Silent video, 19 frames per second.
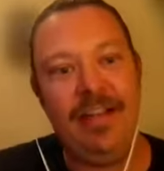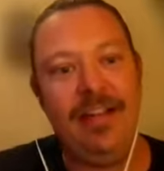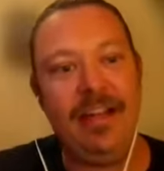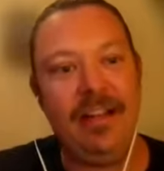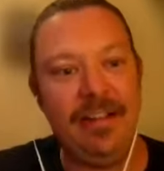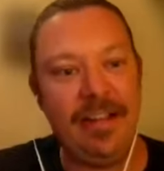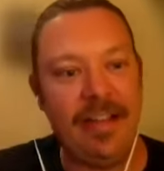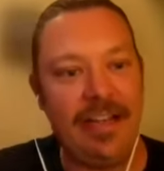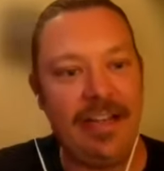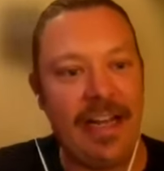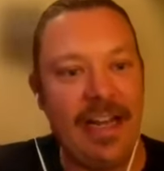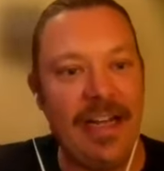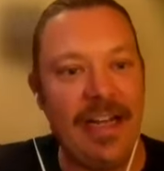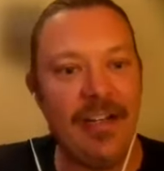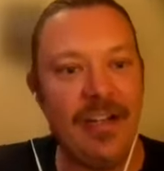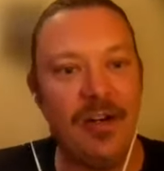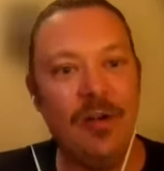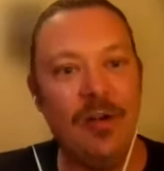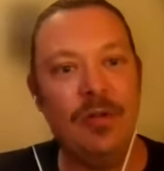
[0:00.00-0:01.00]
and
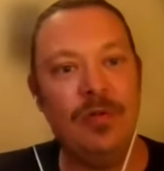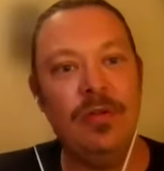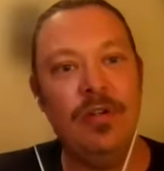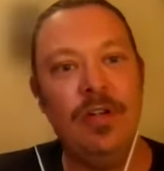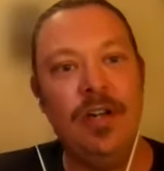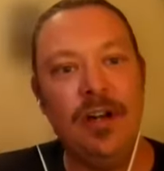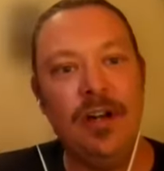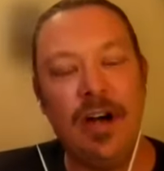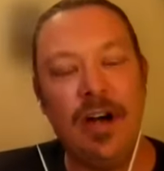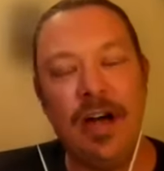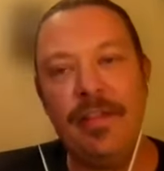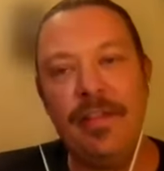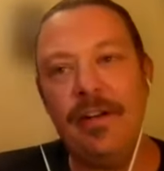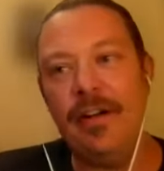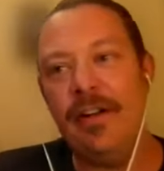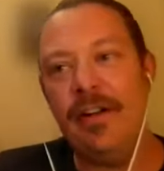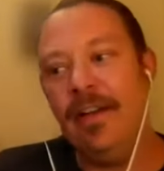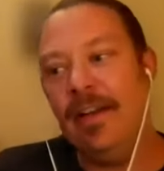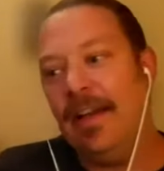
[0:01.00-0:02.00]
I
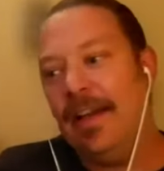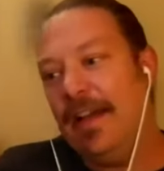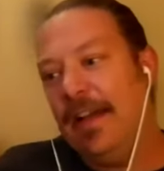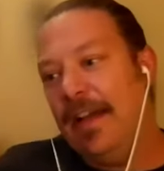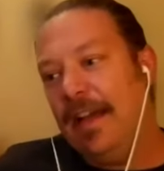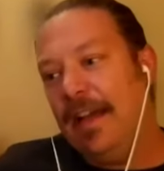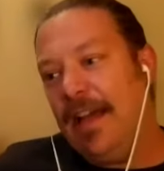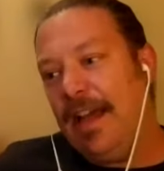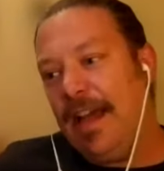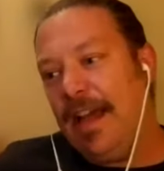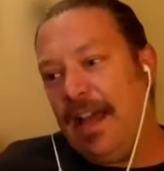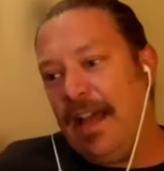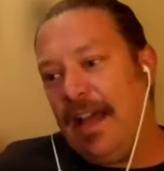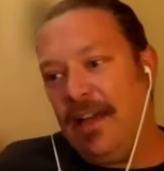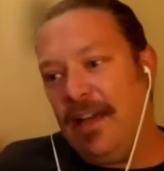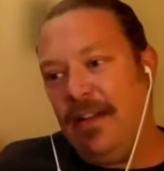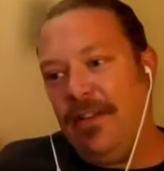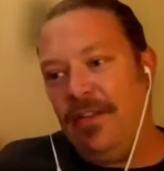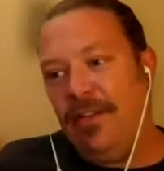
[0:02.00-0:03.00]
co-authored.
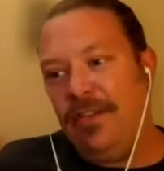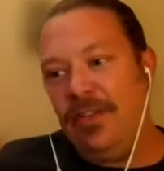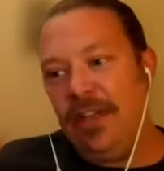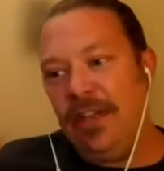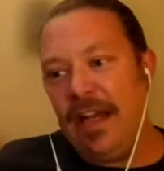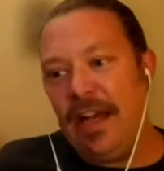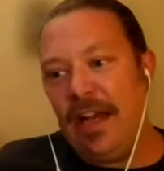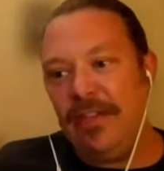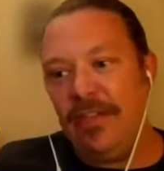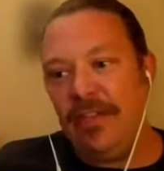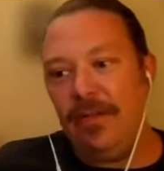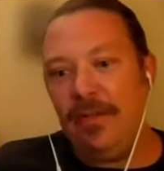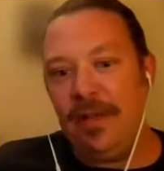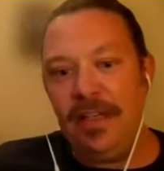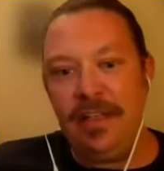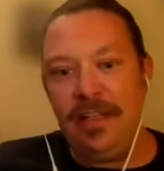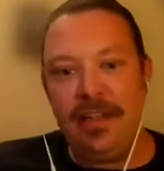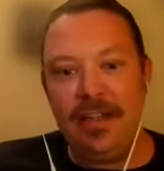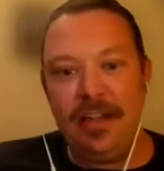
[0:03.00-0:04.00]
And she asked
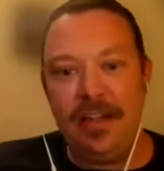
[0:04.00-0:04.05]
me,